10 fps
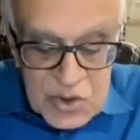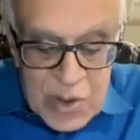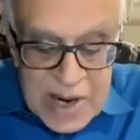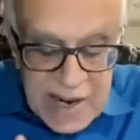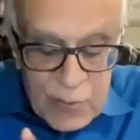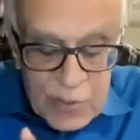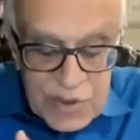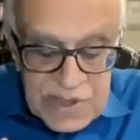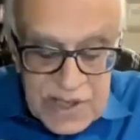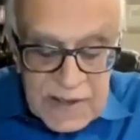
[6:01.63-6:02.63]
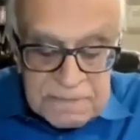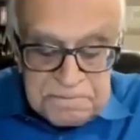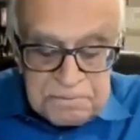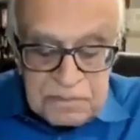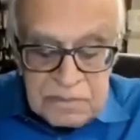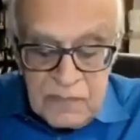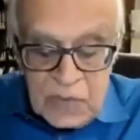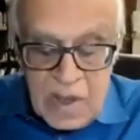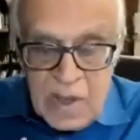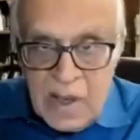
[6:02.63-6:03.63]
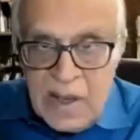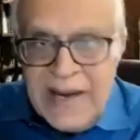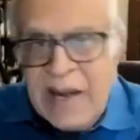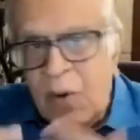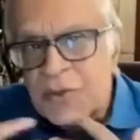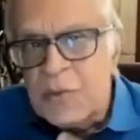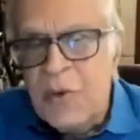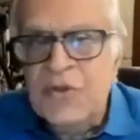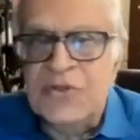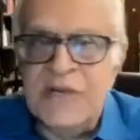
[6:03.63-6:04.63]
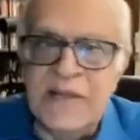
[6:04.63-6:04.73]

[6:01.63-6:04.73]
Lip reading: So I would, and I also want to